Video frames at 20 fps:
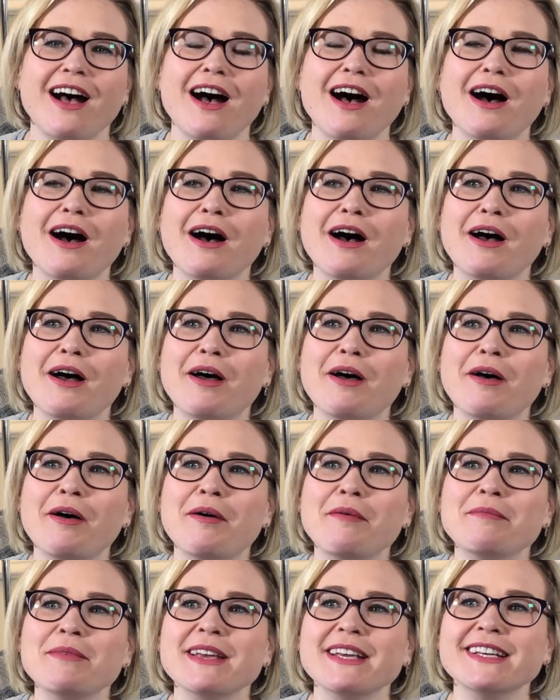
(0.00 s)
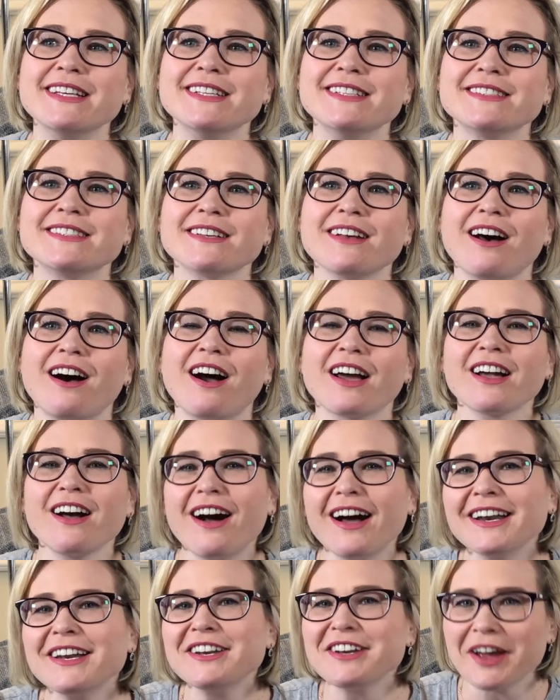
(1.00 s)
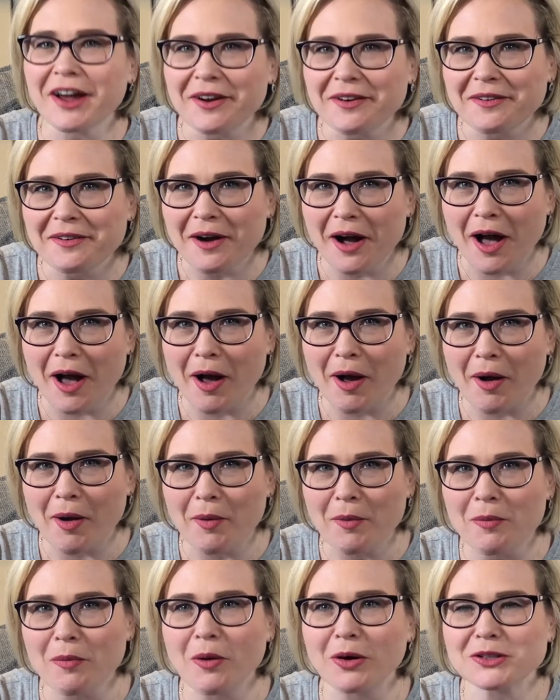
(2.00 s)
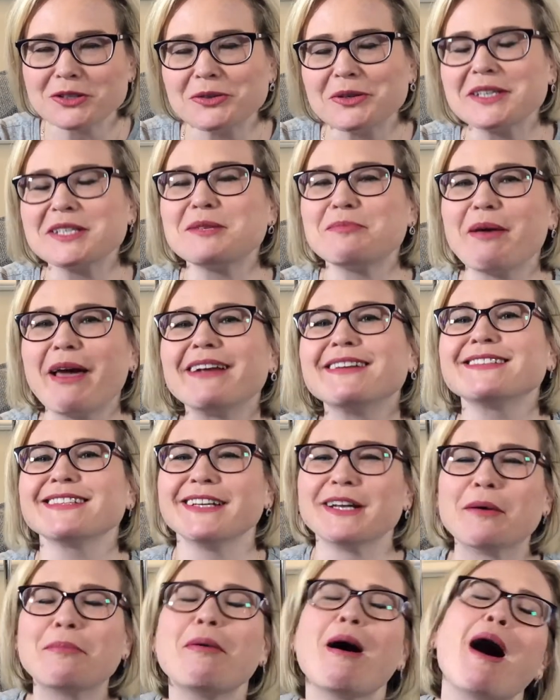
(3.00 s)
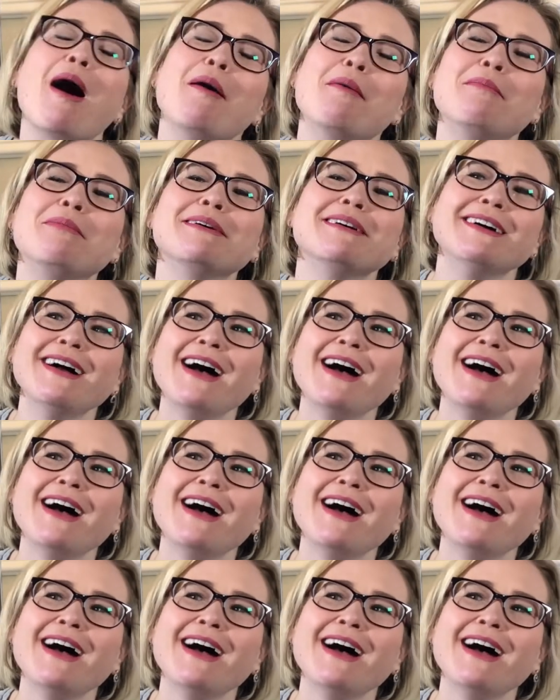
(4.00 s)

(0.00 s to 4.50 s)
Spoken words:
is I kind of know what to expect in a pub,